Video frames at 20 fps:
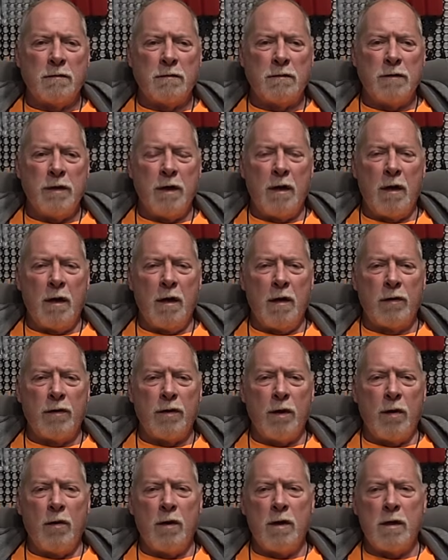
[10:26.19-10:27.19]
little
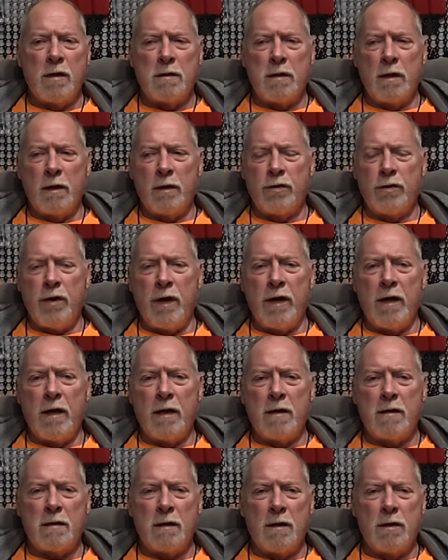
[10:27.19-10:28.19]
toys, little
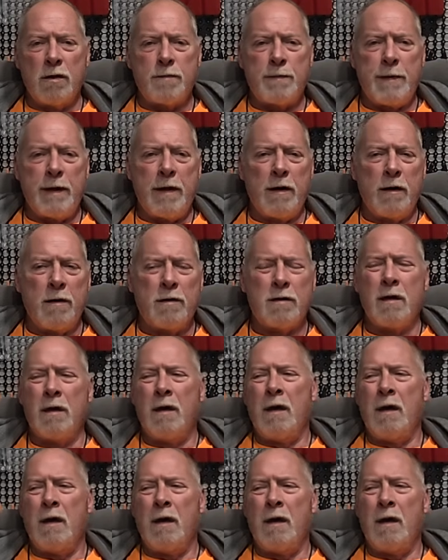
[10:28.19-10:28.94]
trinkets, little spinners.